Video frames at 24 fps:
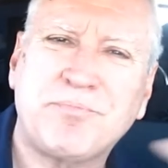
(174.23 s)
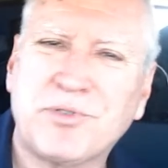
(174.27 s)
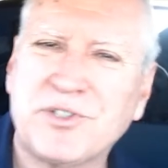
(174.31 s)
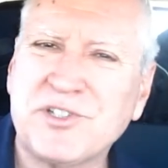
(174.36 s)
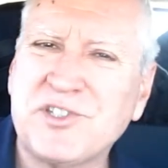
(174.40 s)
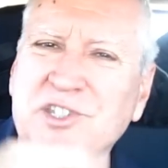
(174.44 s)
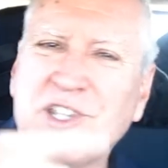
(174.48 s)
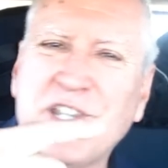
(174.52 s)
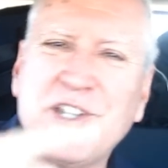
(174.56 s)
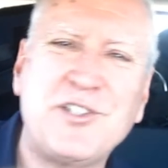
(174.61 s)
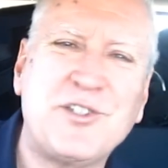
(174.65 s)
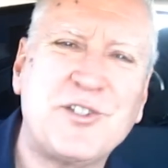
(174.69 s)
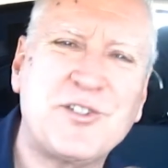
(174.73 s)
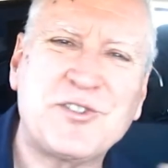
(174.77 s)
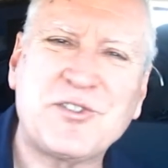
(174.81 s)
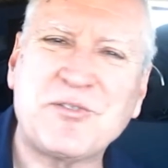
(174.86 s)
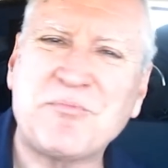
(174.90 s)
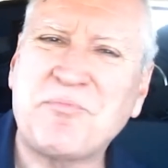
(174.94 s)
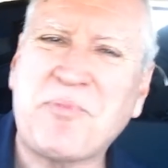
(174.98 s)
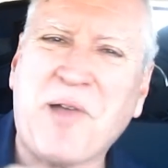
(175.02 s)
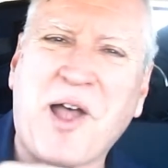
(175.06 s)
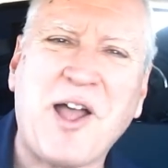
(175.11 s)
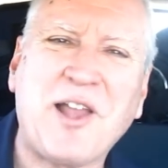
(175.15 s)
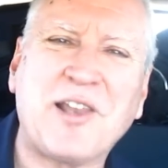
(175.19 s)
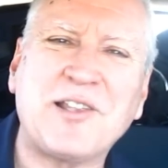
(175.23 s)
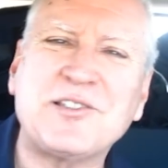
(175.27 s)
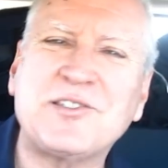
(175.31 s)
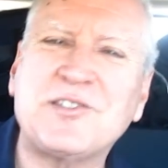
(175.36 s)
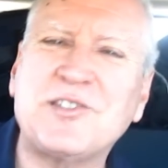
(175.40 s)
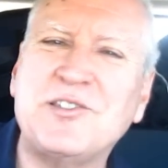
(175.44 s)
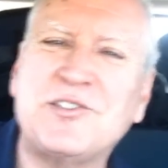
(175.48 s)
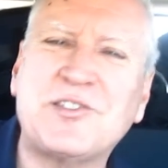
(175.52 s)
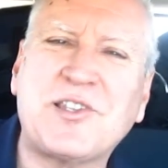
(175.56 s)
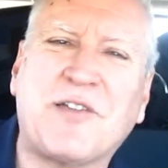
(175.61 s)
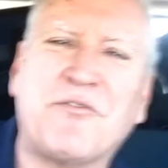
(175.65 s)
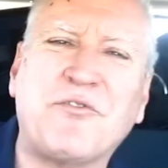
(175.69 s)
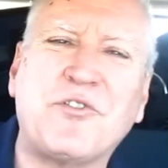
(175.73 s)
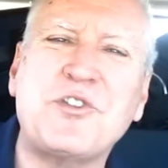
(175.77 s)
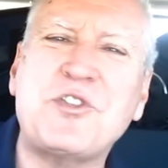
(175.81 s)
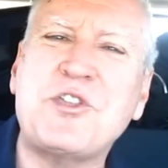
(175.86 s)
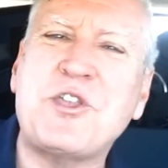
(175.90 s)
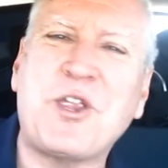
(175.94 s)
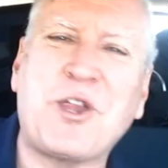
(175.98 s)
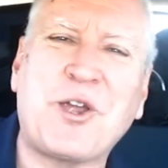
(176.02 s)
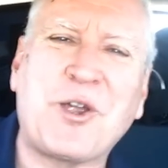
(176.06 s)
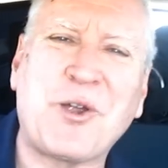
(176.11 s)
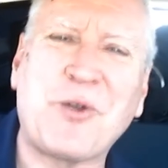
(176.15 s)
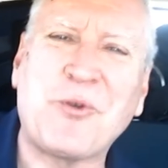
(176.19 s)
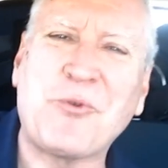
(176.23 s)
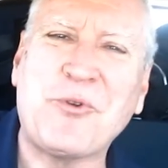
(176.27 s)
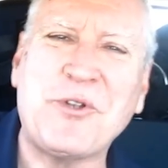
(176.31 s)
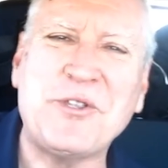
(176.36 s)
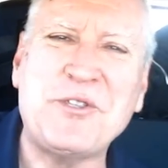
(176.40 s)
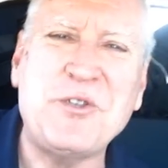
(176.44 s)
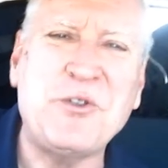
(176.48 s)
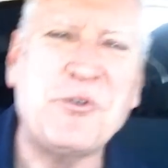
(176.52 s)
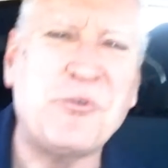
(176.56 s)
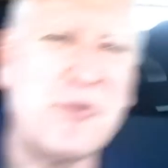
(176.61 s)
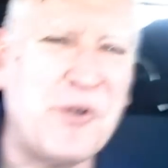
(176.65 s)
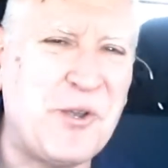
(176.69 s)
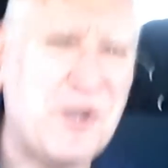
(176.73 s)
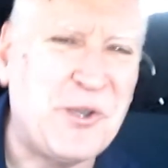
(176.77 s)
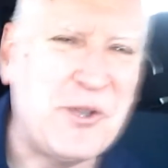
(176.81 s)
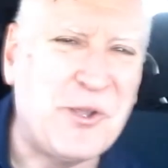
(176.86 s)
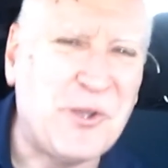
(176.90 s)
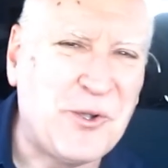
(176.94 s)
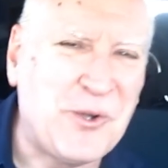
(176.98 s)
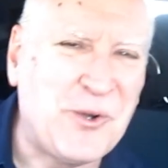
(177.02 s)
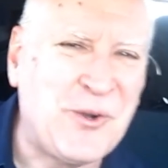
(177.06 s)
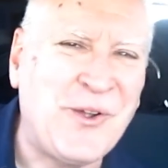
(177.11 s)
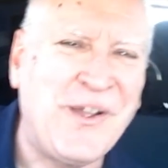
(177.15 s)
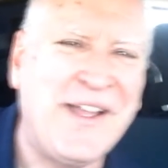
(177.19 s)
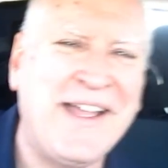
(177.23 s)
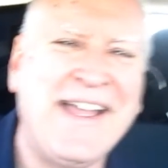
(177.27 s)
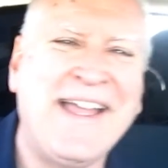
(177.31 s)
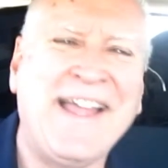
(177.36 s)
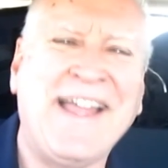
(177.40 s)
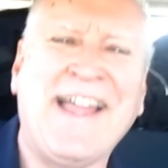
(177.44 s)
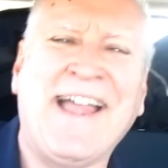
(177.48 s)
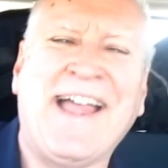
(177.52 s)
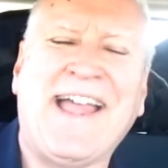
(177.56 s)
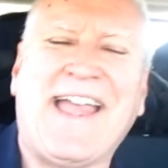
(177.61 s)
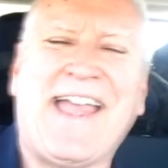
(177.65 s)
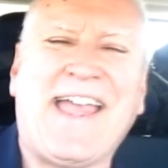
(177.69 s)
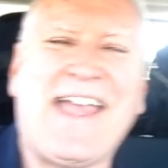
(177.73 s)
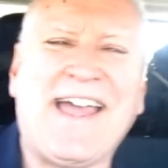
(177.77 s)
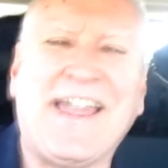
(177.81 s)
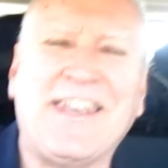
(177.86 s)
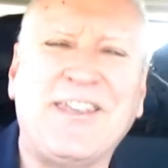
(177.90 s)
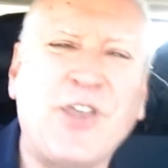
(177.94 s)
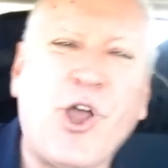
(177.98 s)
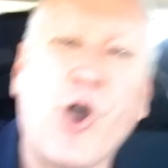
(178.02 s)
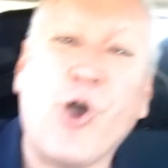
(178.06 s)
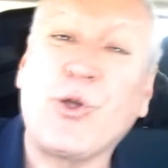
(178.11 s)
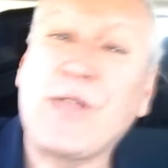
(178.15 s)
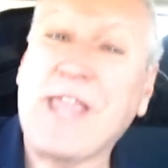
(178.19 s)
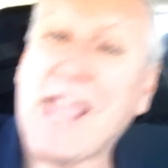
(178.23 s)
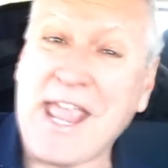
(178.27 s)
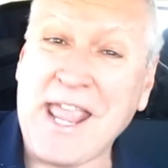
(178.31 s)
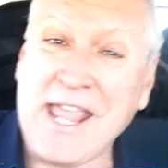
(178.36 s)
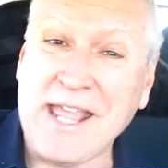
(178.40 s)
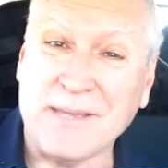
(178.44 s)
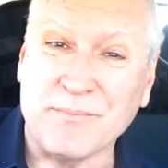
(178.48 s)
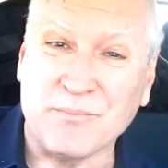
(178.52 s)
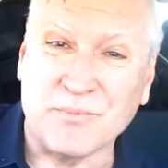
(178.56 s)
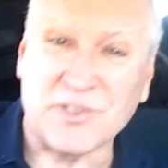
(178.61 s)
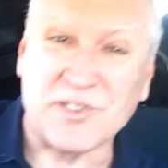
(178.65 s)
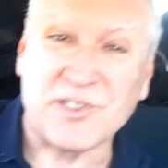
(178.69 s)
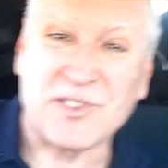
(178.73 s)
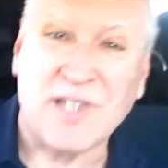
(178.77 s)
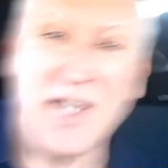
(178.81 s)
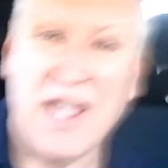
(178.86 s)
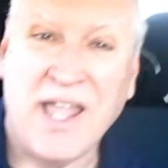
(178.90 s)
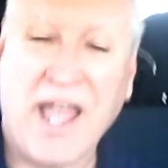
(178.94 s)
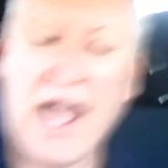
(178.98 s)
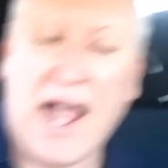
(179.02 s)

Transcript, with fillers: procedures and policies every year when you renew, and no games.